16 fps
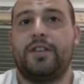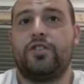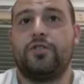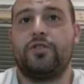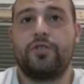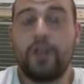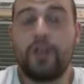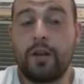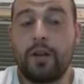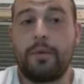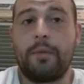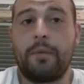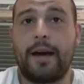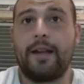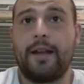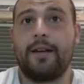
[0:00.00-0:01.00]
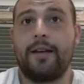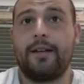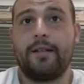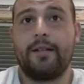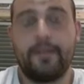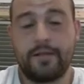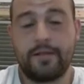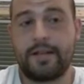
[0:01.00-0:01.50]
got to be better,
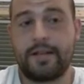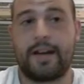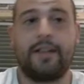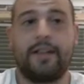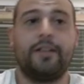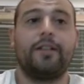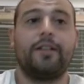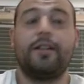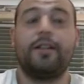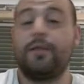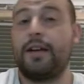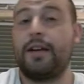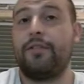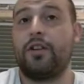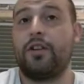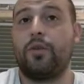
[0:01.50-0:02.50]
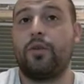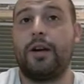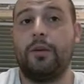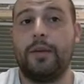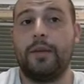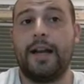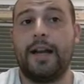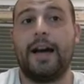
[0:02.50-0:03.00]
giving the queen up
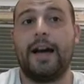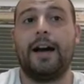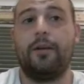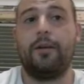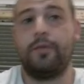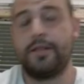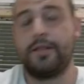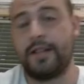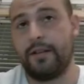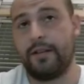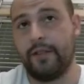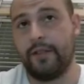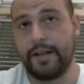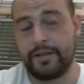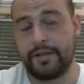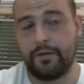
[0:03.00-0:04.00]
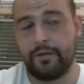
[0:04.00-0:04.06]
now instead of later on.